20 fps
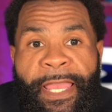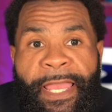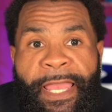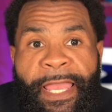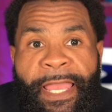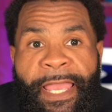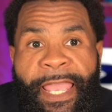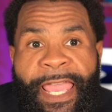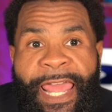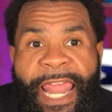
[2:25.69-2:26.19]

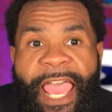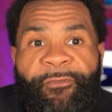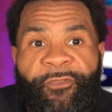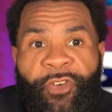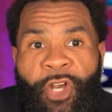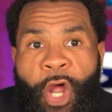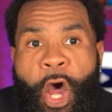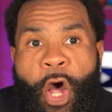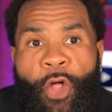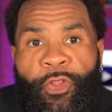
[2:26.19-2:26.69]
And after
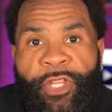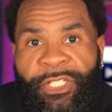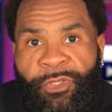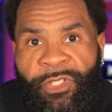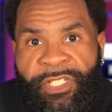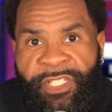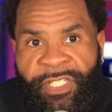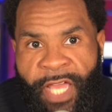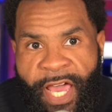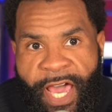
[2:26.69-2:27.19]
all this is
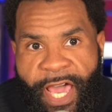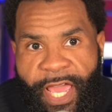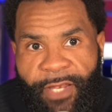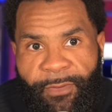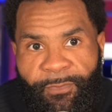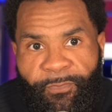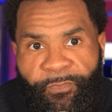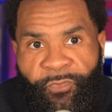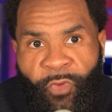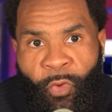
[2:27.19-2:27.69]
done,
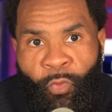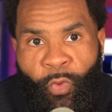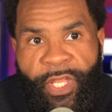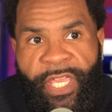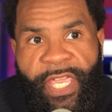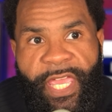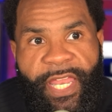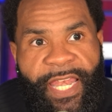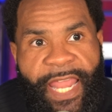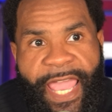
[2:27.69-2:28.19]
we're
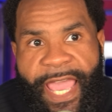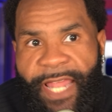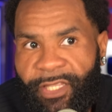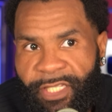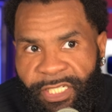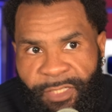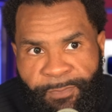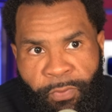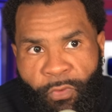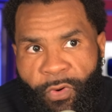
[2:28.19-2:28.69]
getting at this
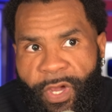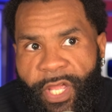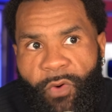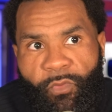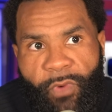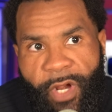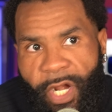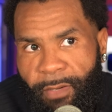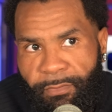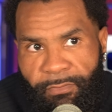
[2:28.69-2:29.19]
point
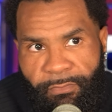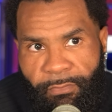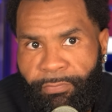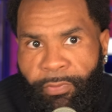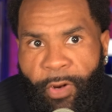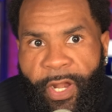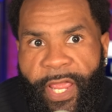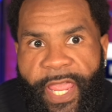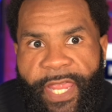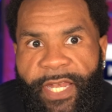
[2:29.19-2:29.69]
where
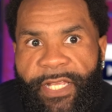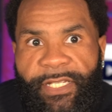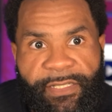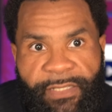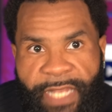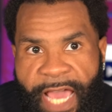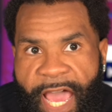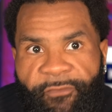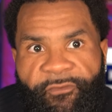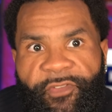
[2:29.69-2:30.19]
brain is
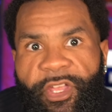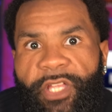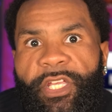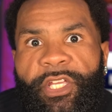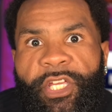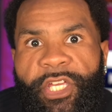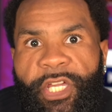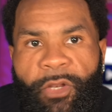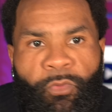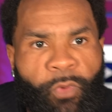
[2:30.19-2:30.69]
not feeling
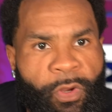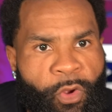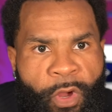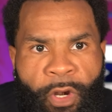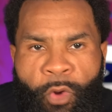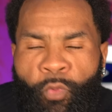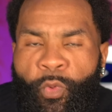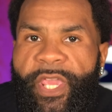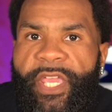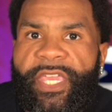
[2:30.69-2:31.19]
good. We're going a
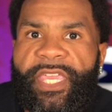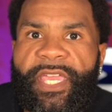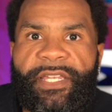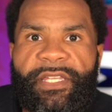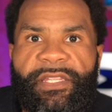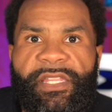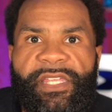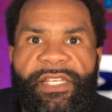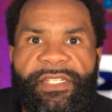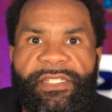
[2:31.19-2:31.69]
week into
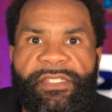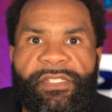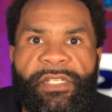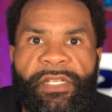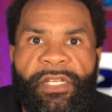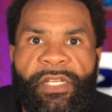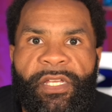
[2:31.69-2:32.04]
this.